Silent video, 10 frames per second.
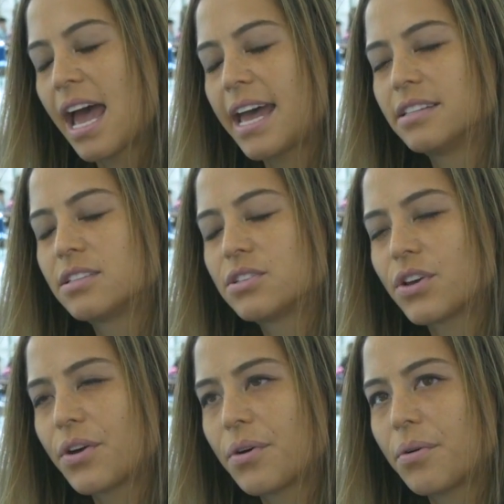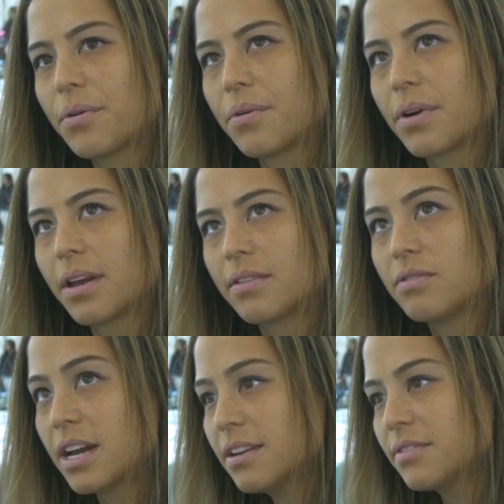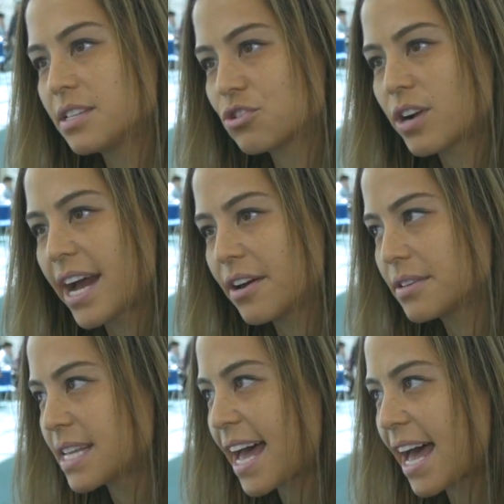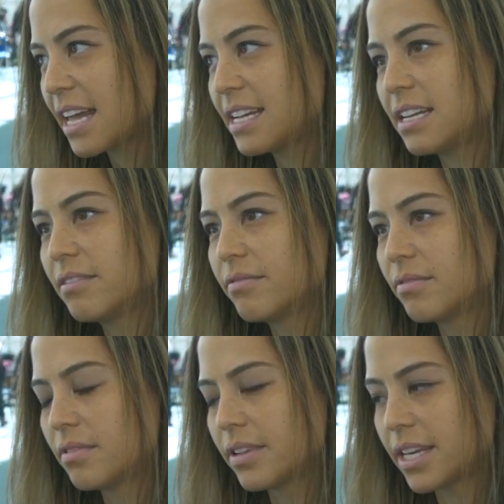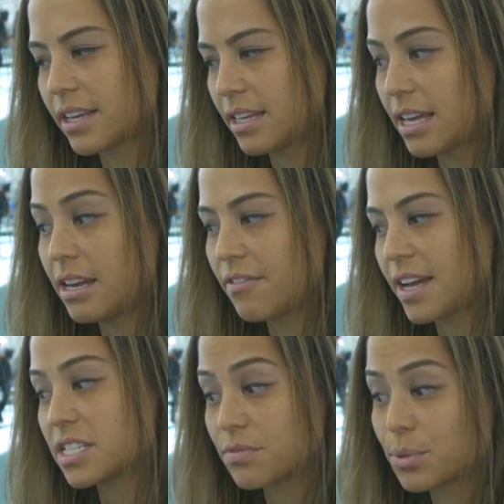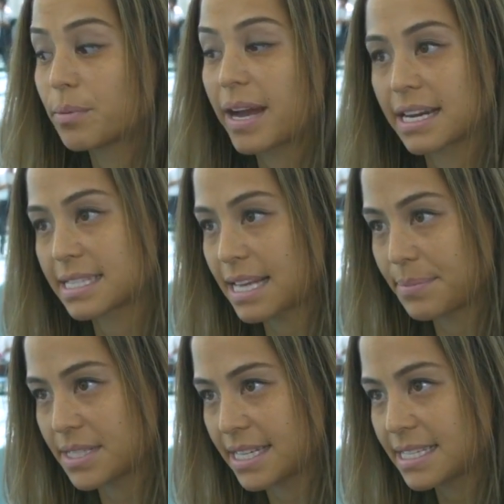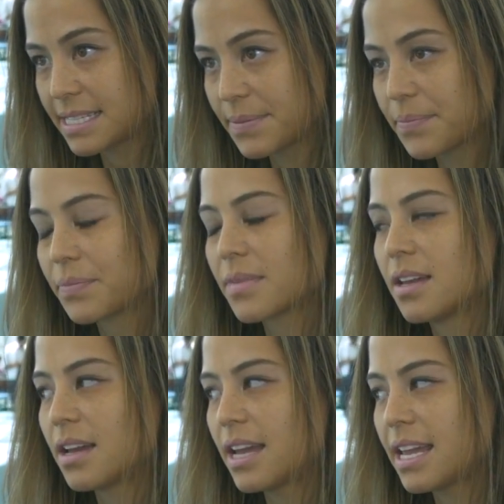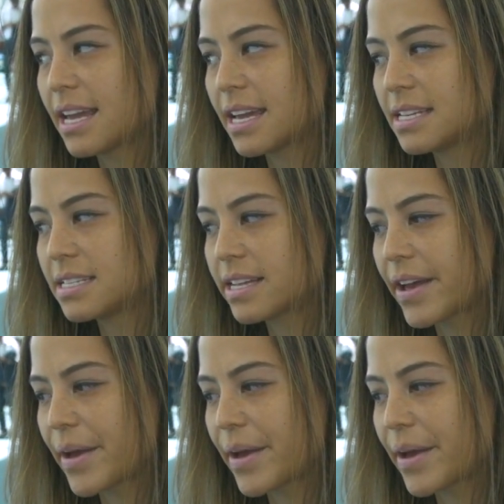And so none of these trials had an event of probiotic sepsis. And